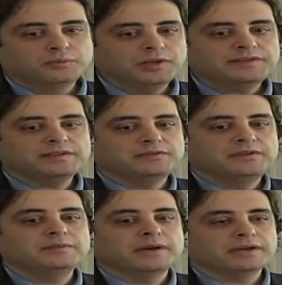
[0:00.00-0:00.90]
Plus the
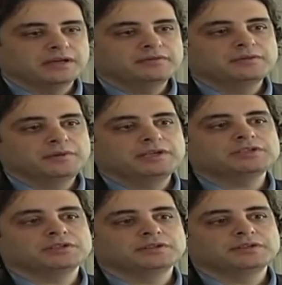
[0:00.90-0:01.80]
feedback of the
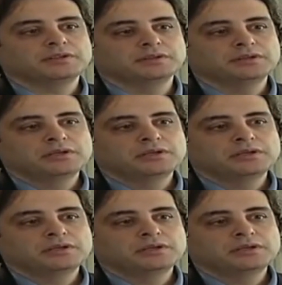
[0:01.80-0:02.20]
patient,